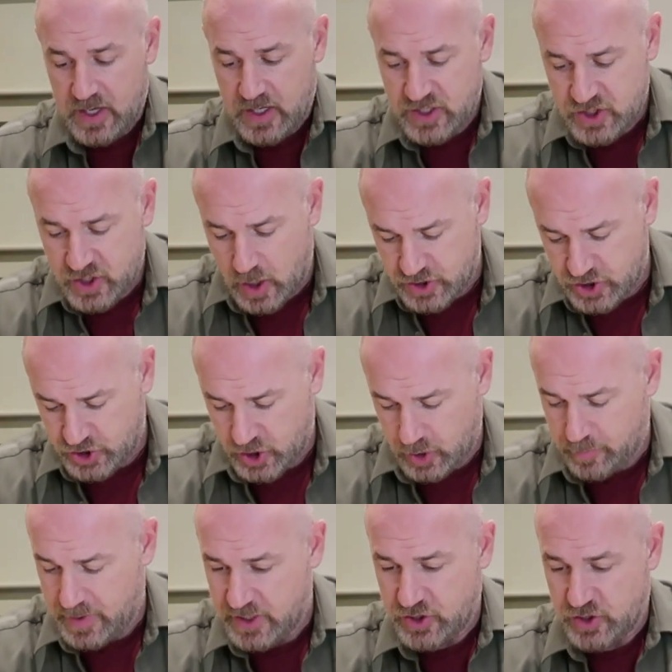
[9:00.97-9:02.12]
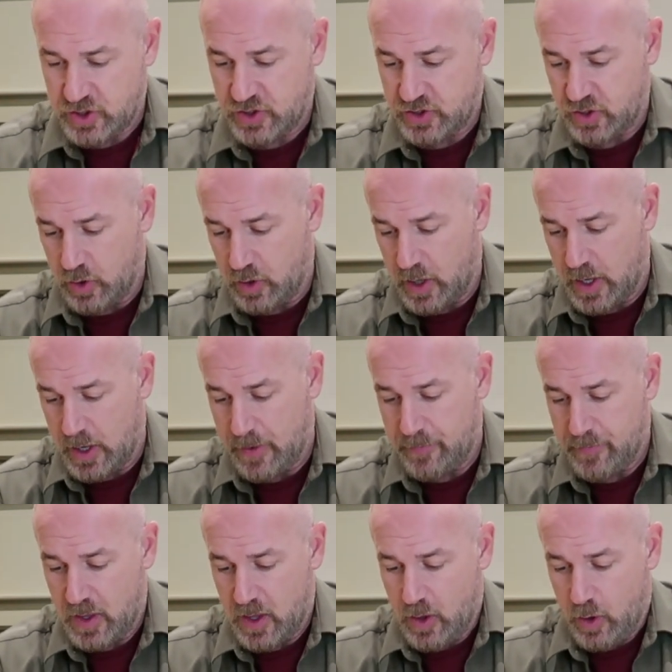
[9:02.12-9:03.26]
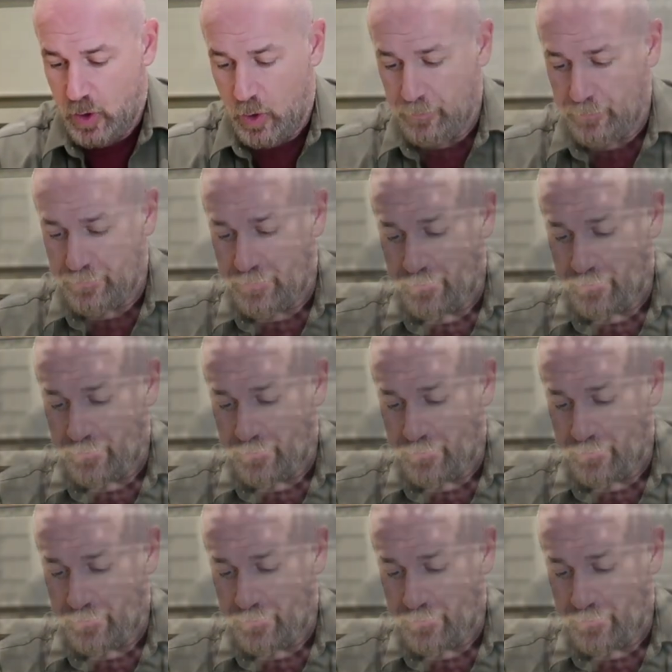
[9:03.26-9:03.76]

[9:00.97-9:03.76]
it starts to show pictures of